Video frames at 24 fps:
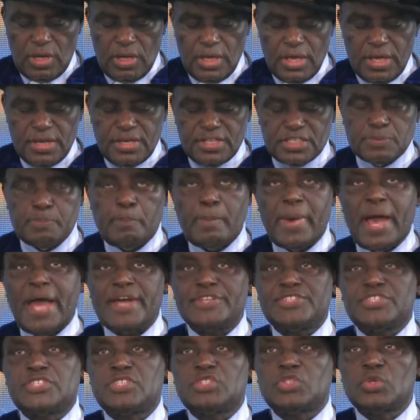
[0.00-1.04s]
in its
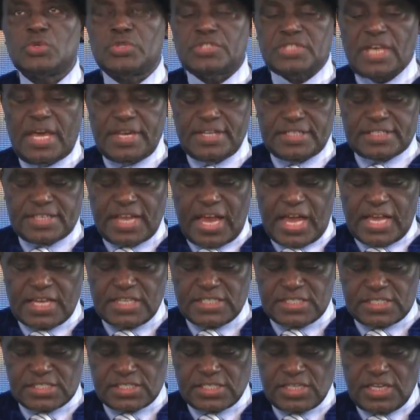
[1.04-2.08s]
march to
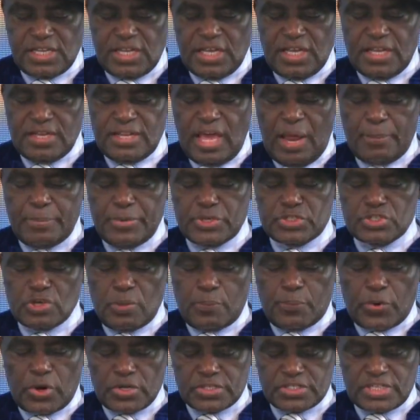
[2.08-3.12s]
sanitize the admission
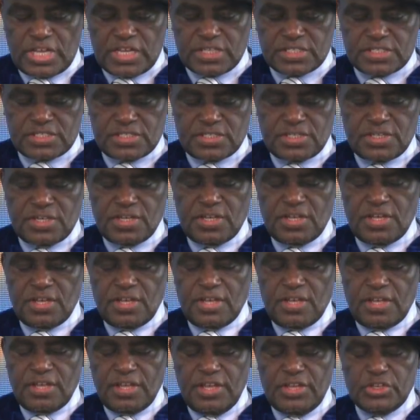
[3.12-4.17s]
process
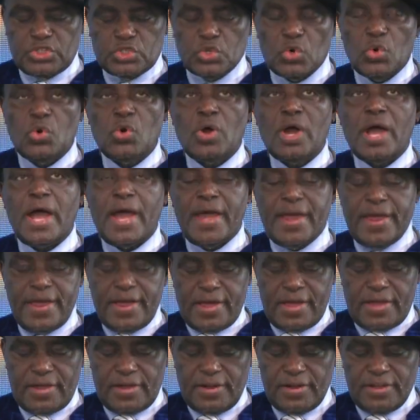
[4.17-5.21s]
into
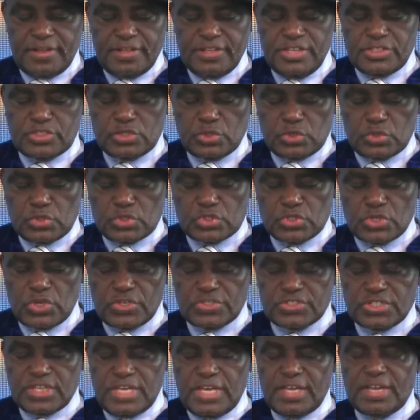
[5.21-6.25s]
higher
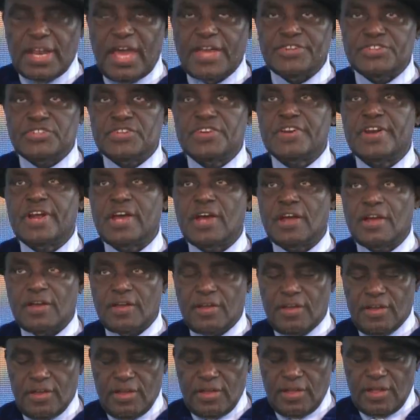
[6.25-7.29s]
institutions in Nigeria
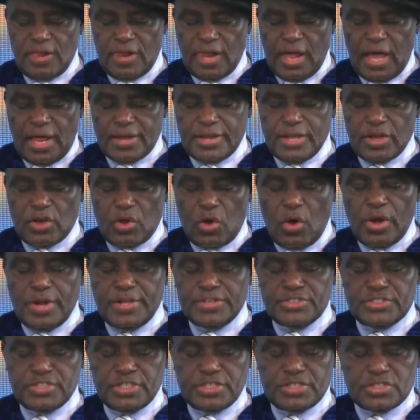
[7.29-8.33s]
and
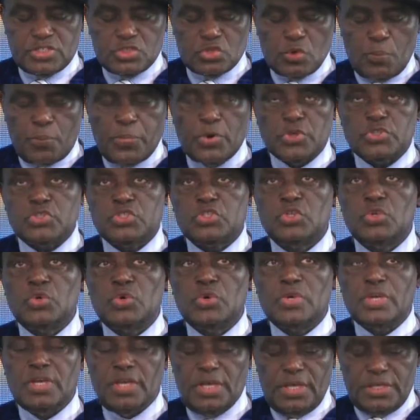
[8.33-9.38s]
encourage it to
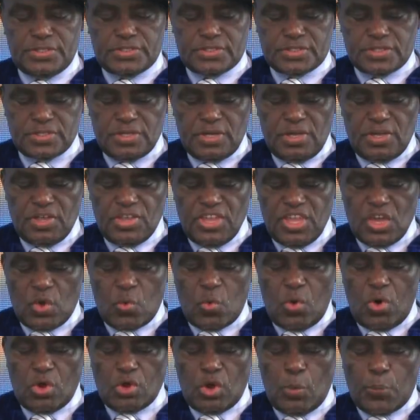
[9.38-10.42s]
pursue its
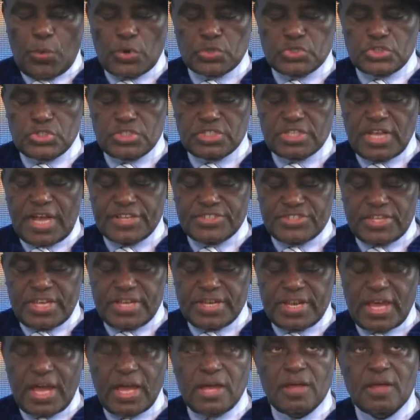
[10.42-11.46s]
equal opportunity
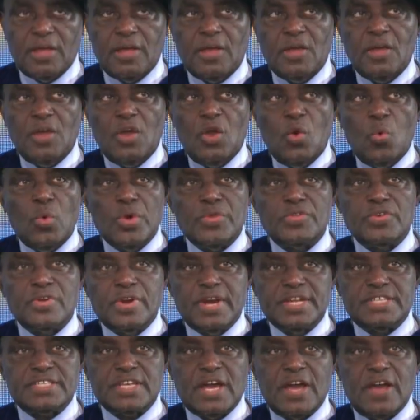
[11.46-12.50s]
agenda with
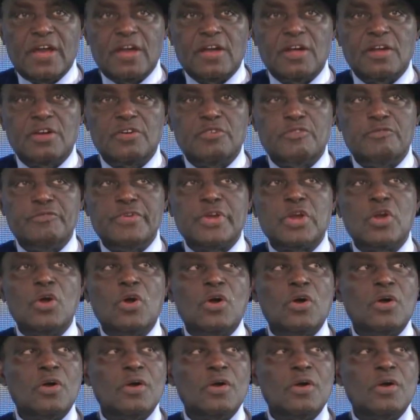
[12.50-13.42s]
greater vigor.